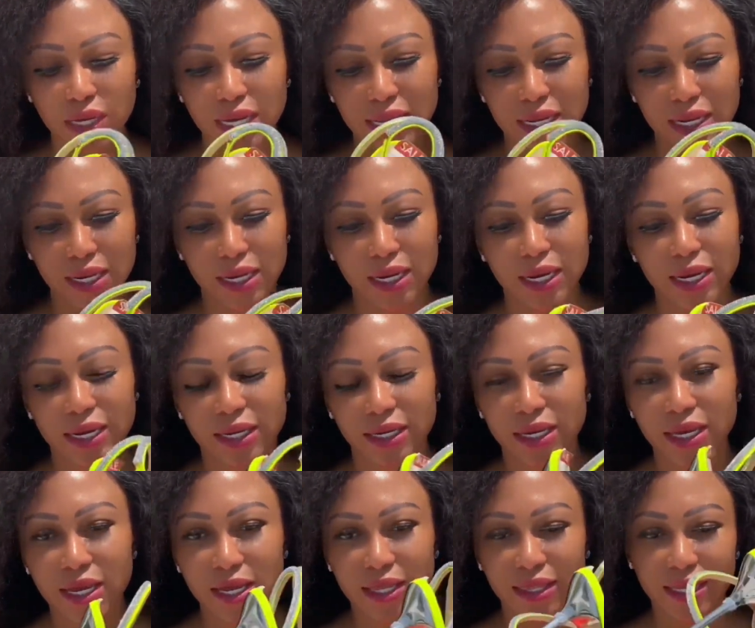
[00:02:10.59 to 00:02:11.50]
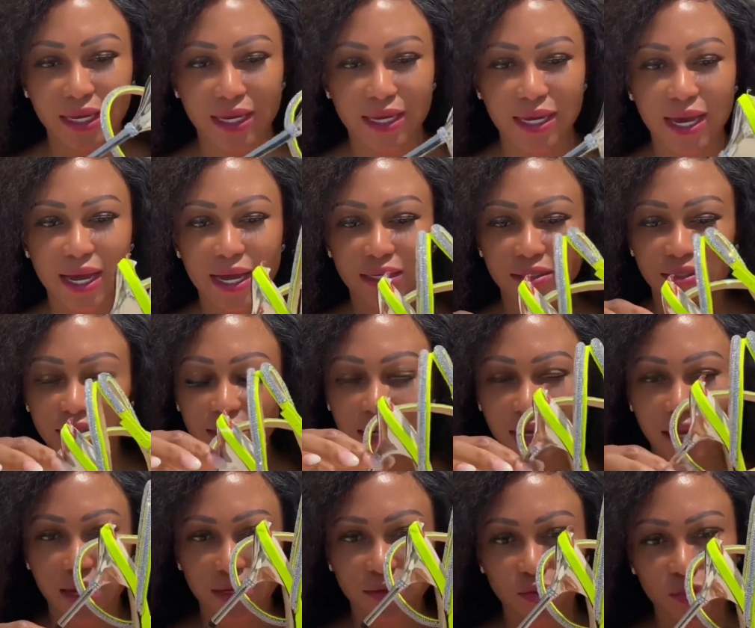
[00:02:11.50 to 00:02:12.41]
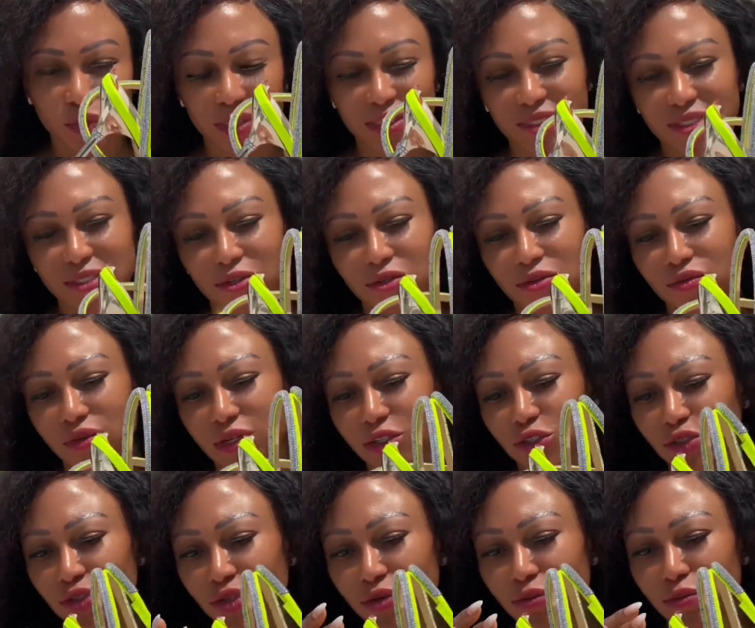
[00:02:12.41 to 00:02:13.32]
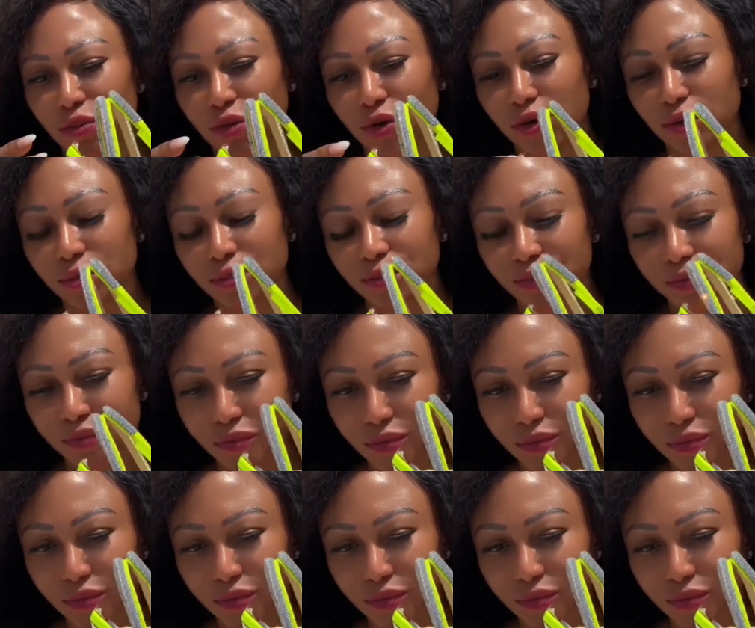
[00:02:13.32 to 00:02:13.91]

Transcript: I like that it has the hardware silver to the bottom.